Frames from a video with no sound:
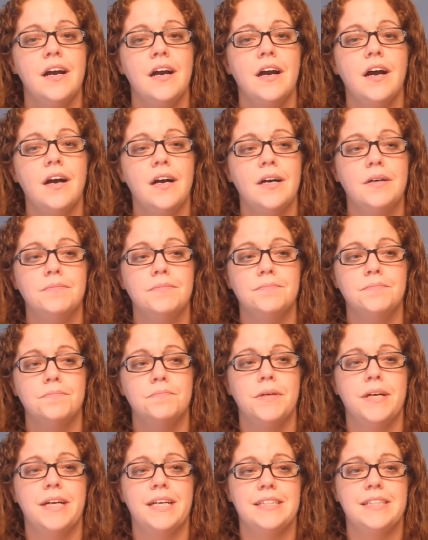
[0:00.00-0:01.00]
Um,
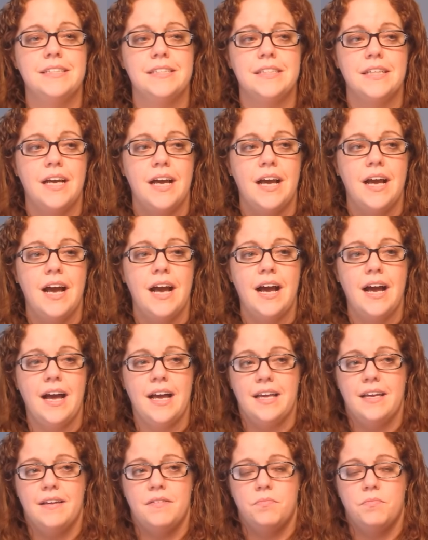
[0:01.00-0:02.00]
but
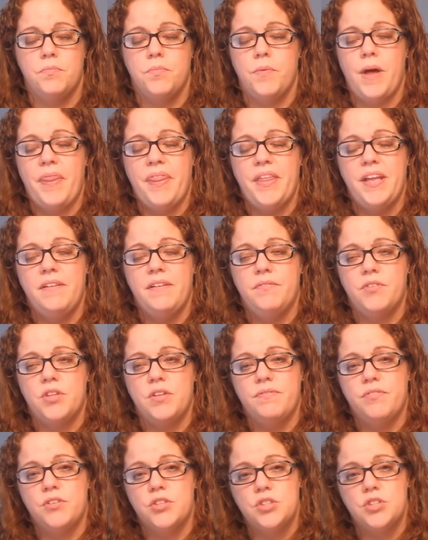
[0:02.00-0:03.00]
I I think for the
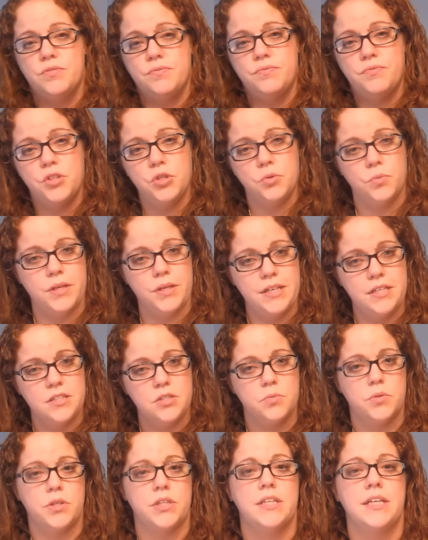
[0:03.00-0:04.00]
first few
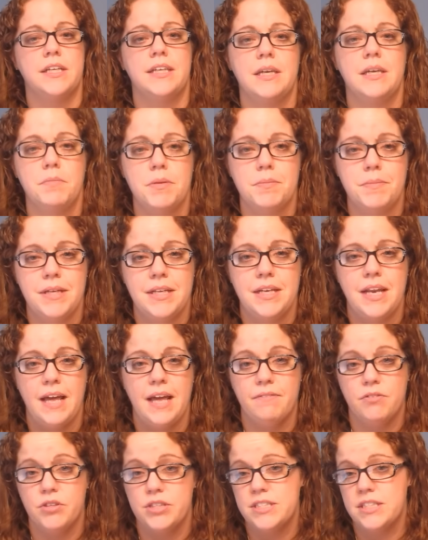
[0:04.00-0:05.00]
weeks, we're going to keep him in
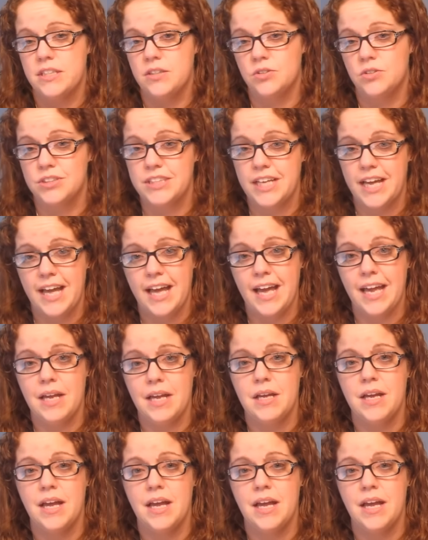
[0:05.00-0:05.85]
every single day,